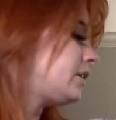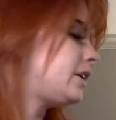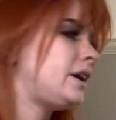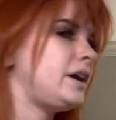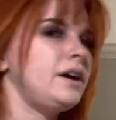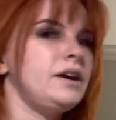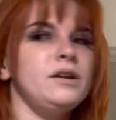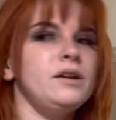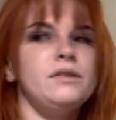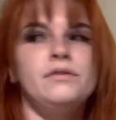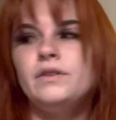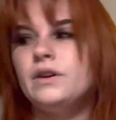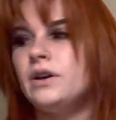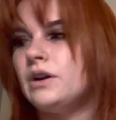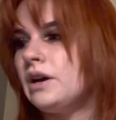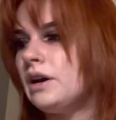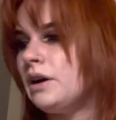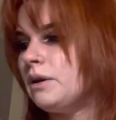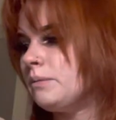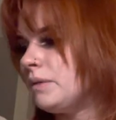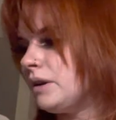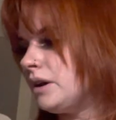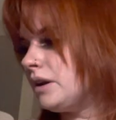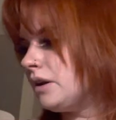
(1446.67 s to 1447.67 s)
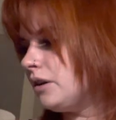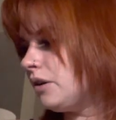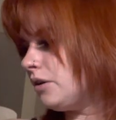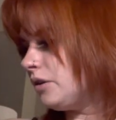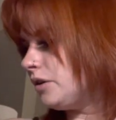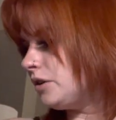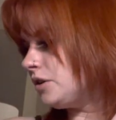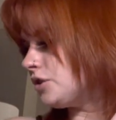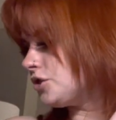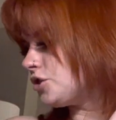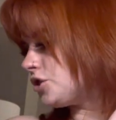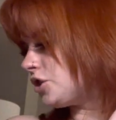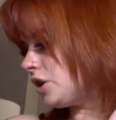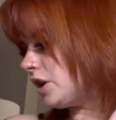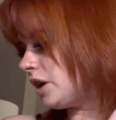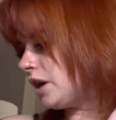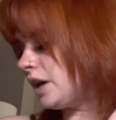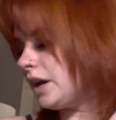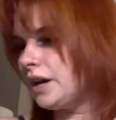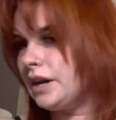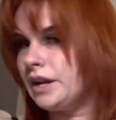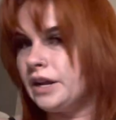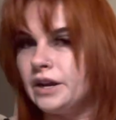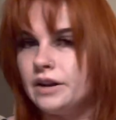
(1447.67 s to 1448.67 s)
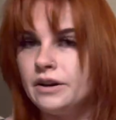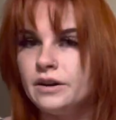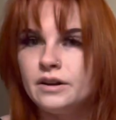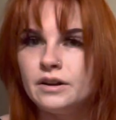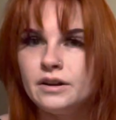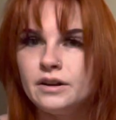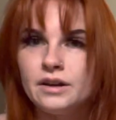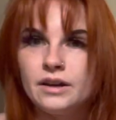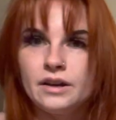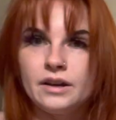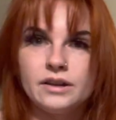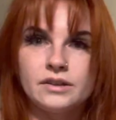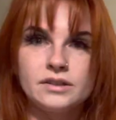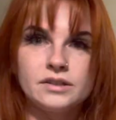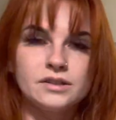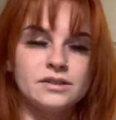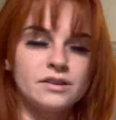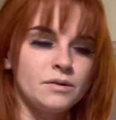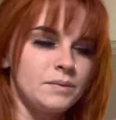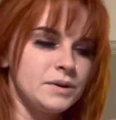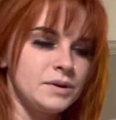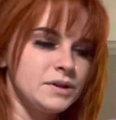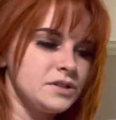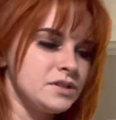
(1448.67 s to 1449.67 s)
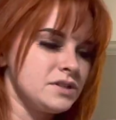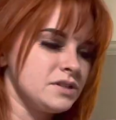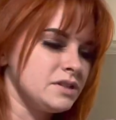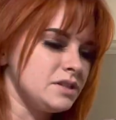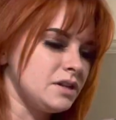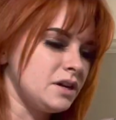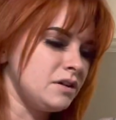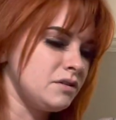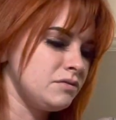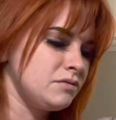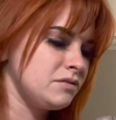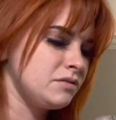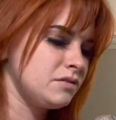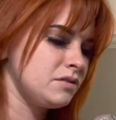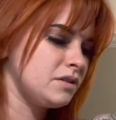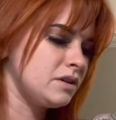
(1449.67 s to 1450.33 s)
right, I gotta figure out how I'm getting all this shit out of here. I got so much stuff.